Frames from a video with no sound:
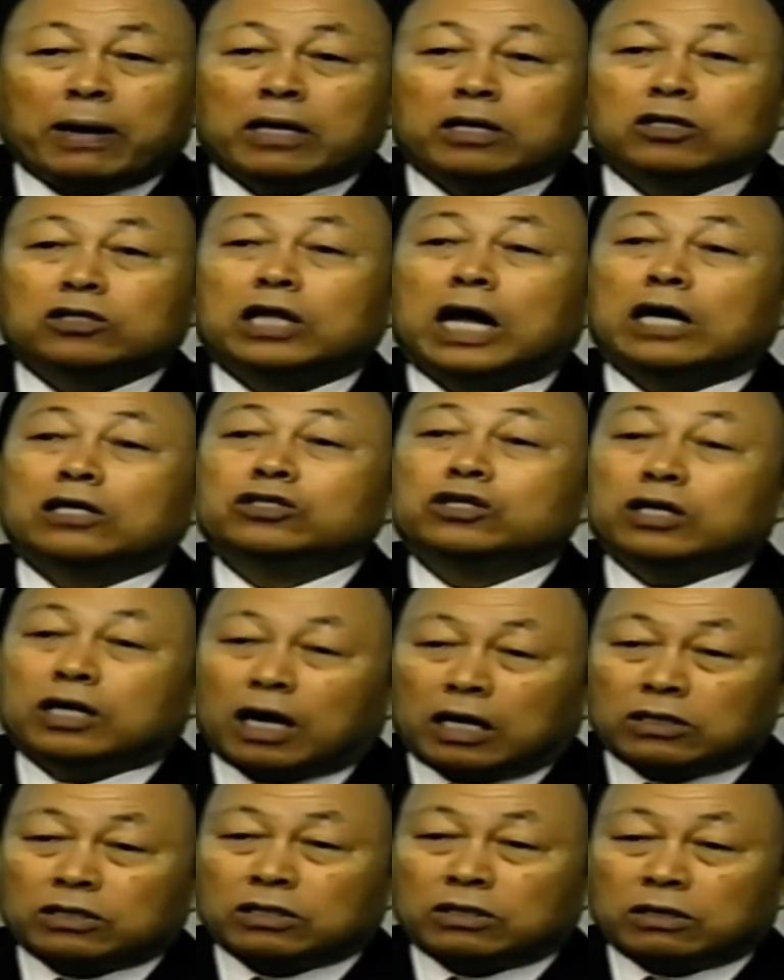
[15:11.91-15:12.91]
then
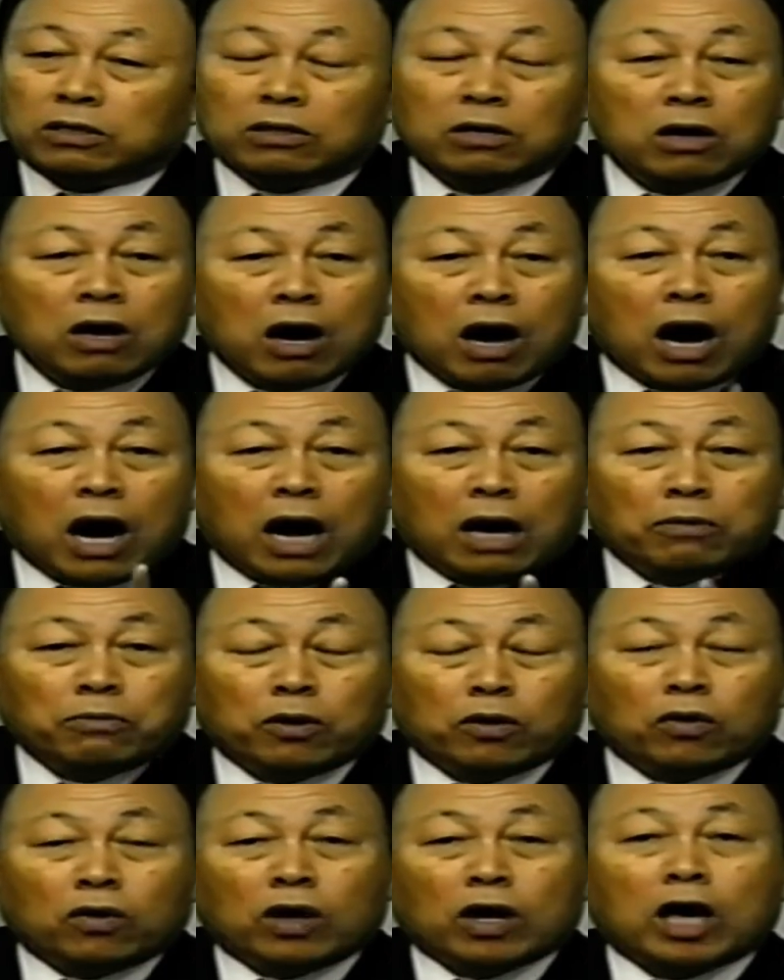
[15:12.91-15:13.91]

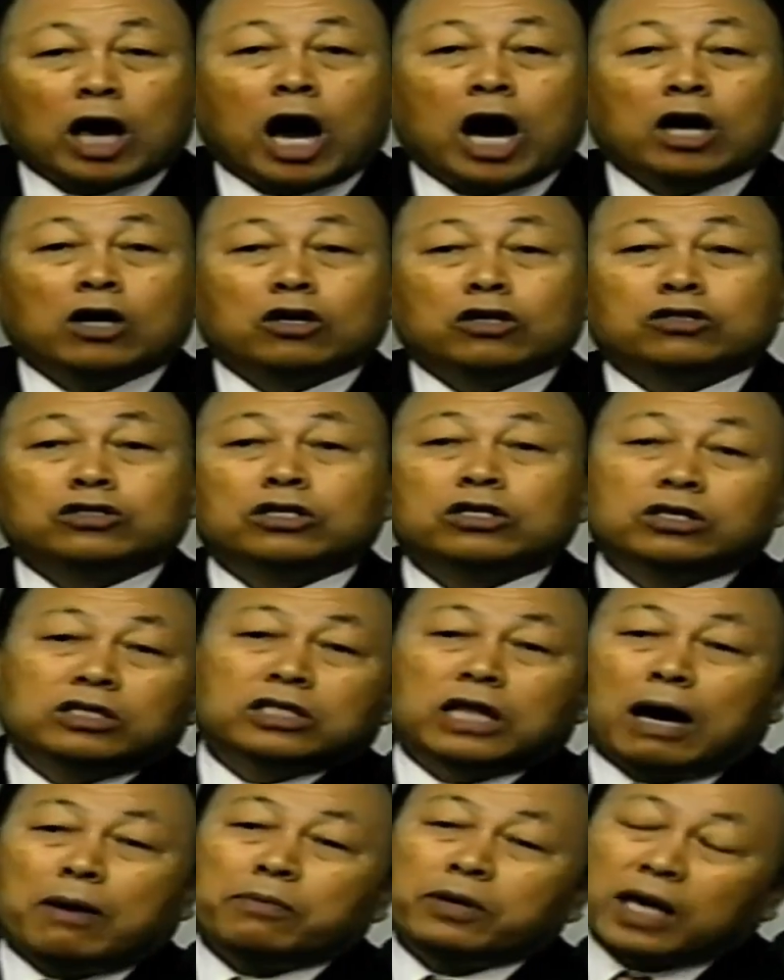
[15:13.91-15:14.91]
because of that little
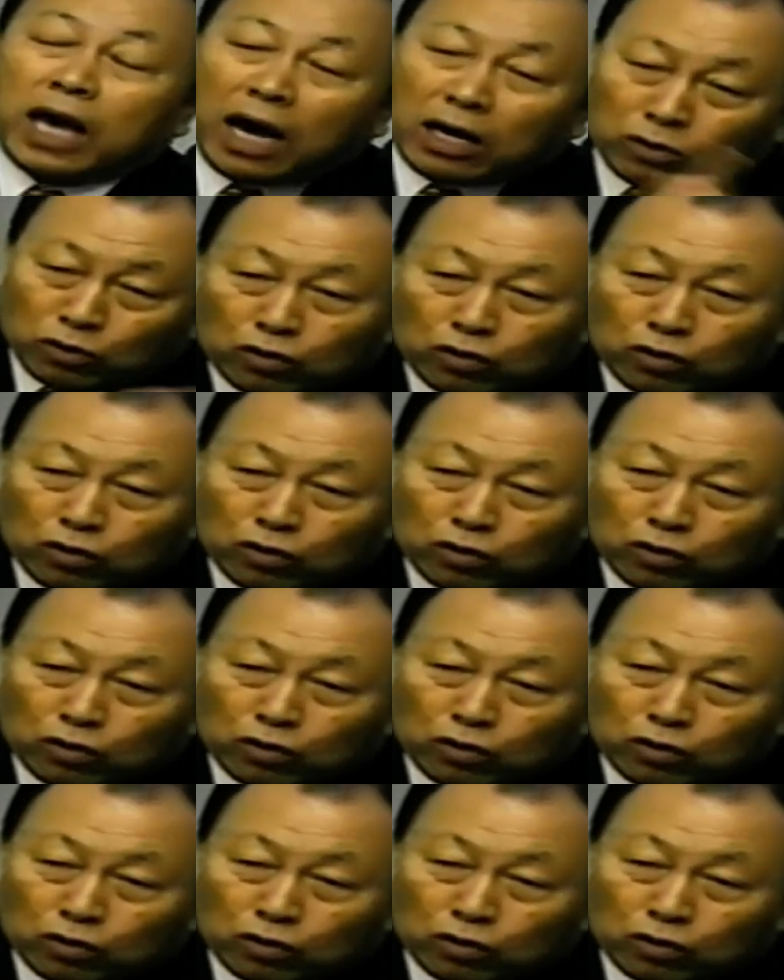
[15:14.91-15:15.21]
bit of